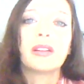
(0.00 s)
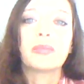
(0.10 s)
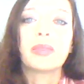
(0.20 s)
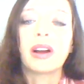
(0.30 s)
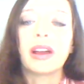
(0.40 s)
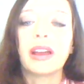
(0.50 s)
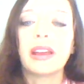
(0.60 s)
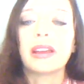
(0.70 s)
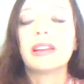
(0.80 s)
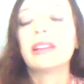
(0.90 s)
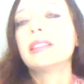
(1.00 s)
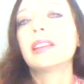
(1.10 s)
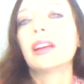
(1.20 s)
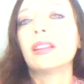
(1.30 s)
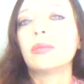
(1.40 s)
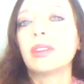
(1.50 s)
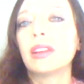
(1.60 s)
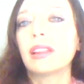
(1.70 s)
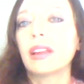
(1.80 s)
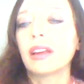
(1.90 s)
by telling
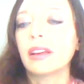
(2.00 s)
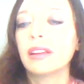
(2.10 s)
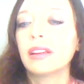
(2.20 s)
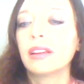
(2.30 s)
me that